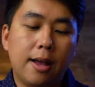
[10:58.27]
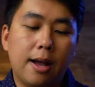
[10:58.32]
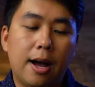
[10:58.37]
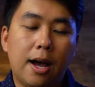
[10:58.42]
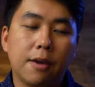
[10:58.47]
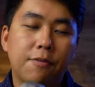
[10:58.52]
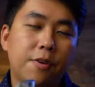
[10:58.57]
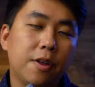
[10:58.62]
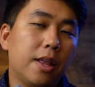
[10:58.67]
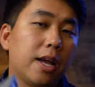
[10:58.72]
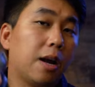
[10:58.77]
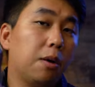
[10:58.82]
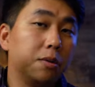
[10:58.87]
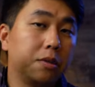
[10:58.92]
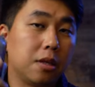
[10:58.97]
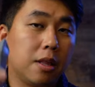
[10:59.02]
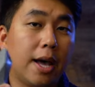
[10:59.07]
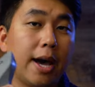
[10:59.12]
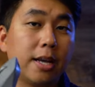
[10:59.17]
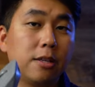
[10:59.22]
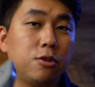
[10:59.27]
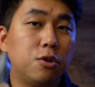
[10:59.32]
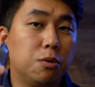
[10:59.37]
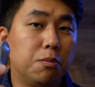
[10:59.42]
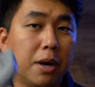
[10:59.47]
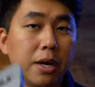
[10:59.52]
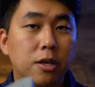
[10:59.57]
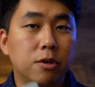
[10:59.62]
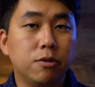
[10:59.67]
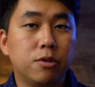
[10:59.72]
I feel like I was lied to
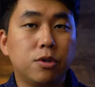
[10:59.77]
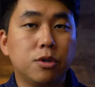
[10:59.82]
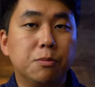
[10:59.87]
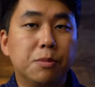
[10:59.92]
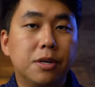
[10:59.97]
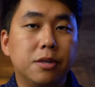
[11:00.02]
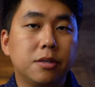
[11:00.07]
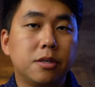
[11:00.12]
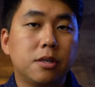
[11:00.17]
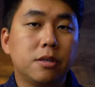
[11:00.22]
by YouTubers.